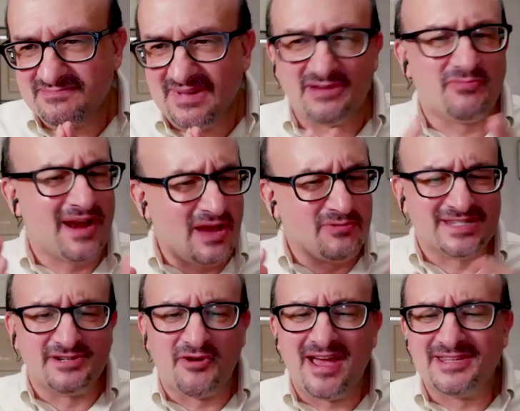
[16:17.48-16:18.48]
like when I was
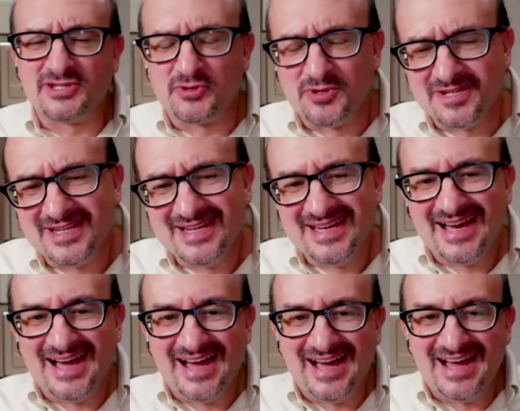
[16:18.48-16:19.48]
in grad school,
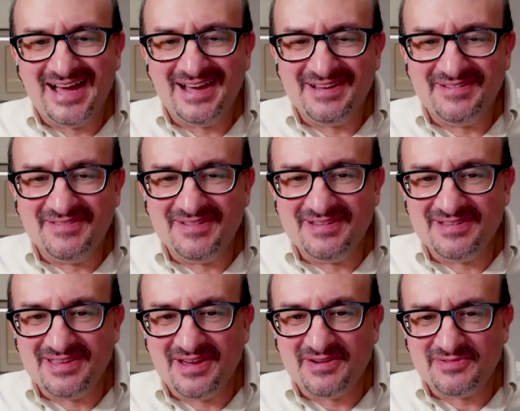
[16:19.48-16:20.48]
uh,
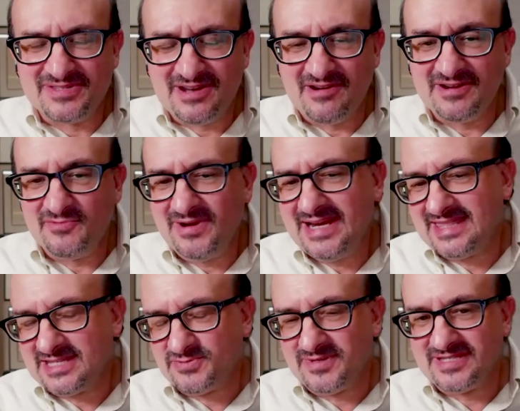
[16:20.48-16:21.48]
you know, started reading
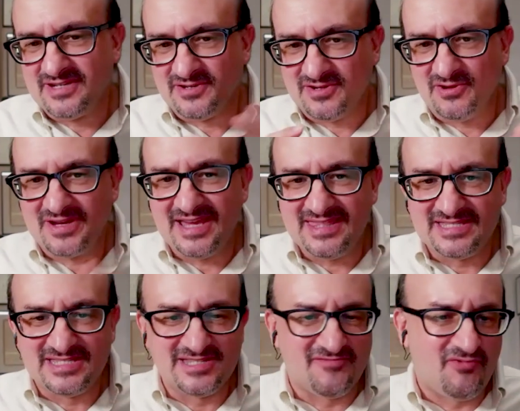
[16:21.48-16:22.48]
this was to look at
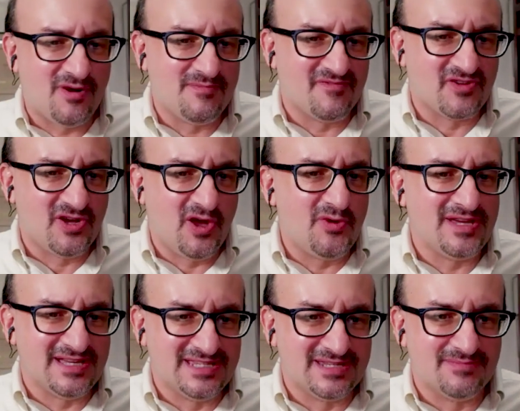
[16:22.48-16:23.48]
this as a form of
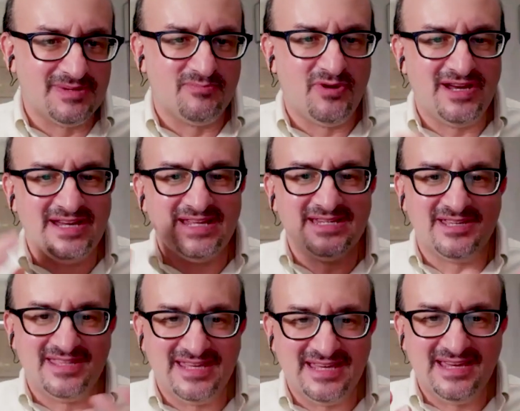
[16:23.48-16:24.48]
colonialism and put it
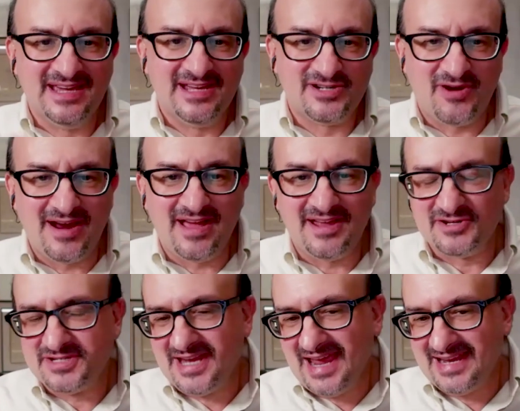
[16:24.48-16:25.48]
into the try to
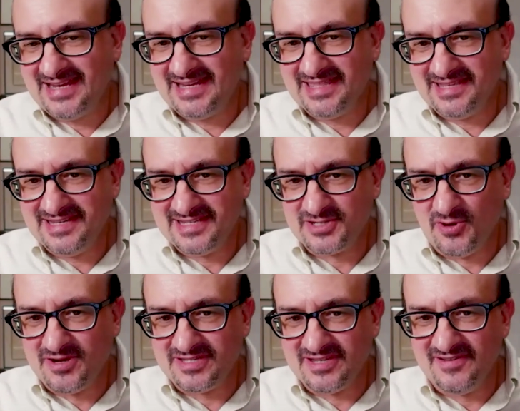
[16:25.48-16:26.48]
understand it in the
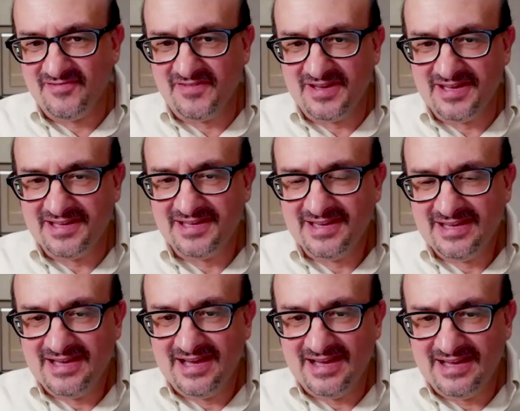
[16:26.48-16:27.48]
discourse of uh,
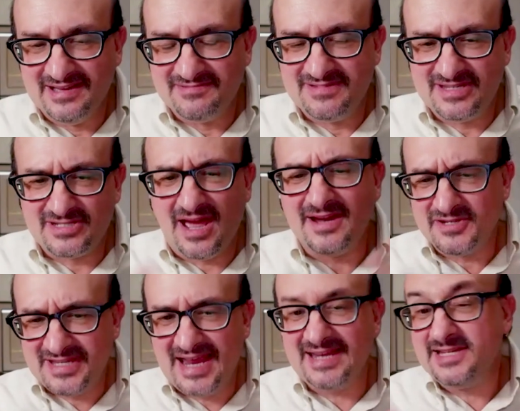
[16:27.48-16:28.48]
to, to
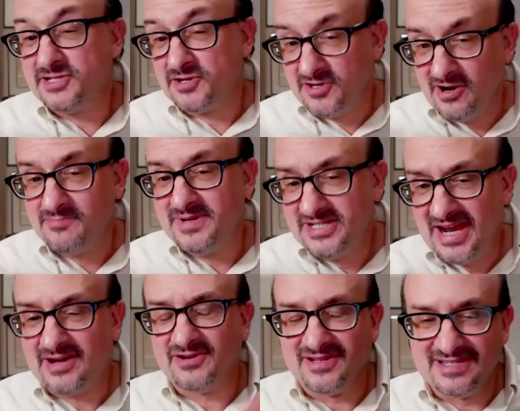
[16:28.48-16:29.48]
understand Eastern Europe in
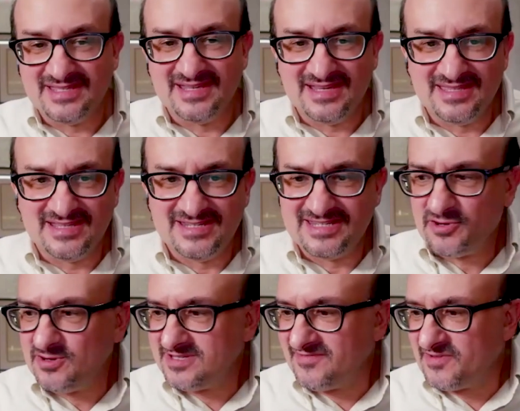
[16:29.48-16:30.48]
general in the in the
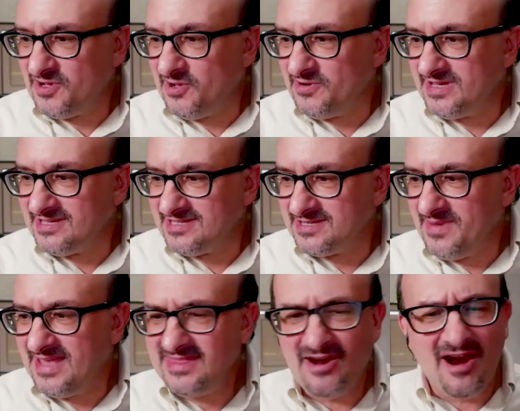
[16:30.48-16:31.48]
discourse of colonialism
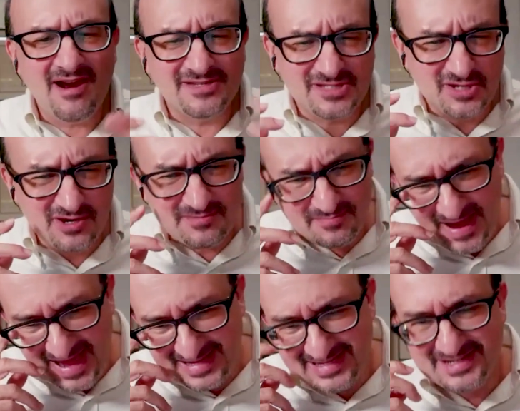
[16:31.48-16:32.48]
and there are certain
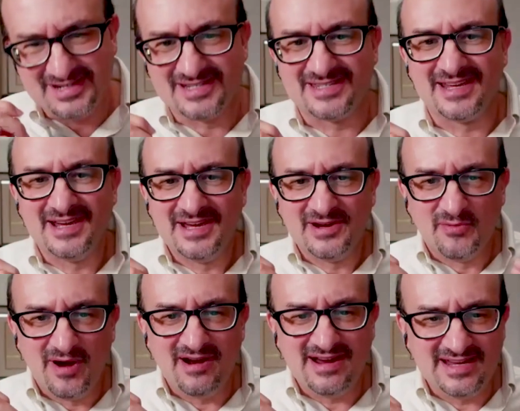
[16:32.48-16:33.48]
passages
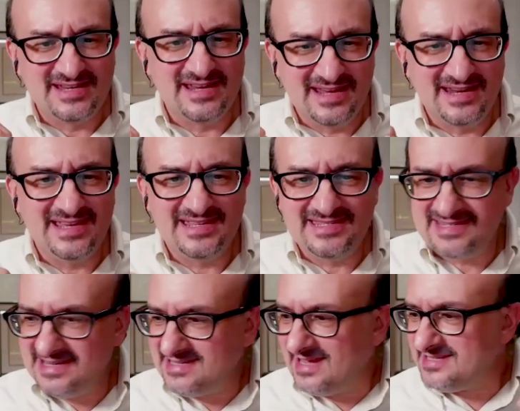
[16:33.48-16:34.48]
where it, it
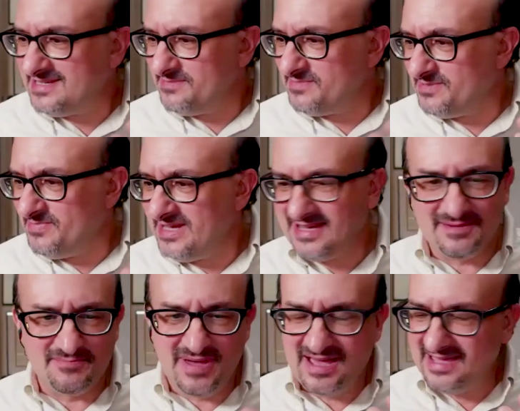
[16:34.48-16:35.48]
is it does seem to be
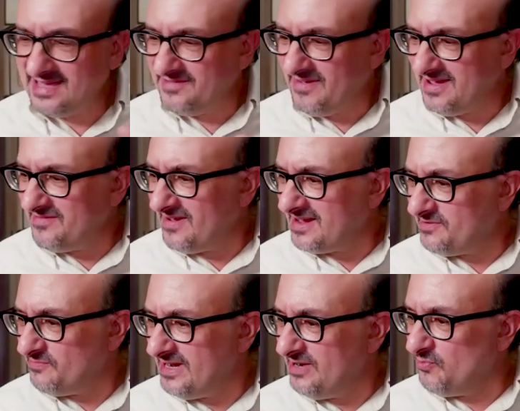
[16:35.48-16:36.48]
compelling. If I if I
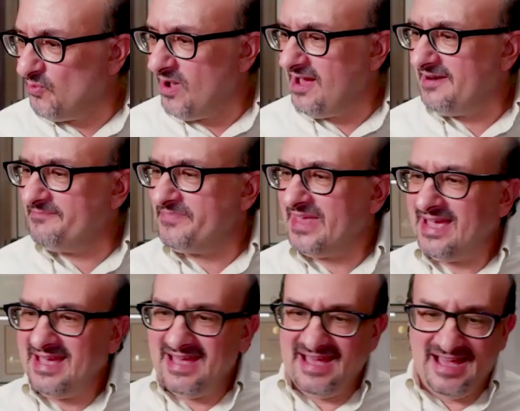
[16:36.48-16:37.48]
can read one,
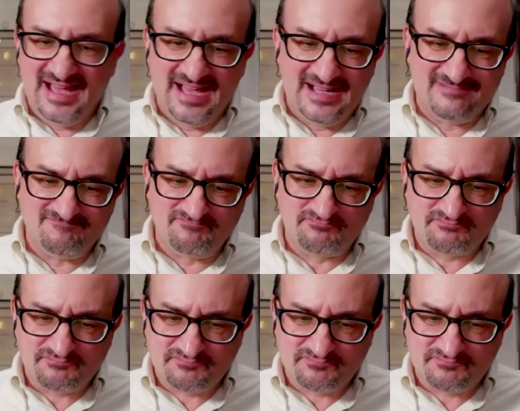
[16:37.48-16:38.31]
um,